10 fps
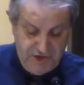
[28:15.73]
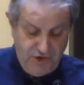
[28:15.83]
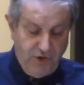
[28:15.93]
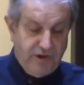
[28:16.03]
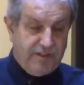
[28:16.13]

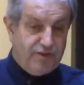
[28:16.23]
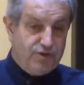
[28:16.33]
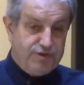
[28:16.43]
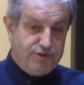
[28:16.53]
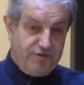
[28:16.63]
nor in
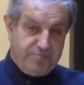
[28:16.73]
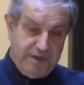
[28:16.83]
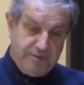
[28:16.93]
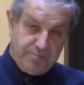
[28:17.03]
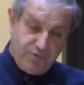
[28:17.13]
those who have
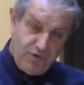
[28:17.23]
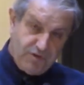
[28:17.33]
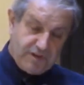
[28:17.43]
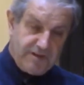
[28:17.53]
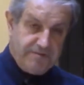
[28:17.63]
been
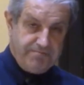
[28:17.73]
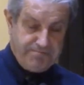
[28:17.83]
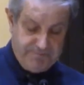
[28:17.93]
broken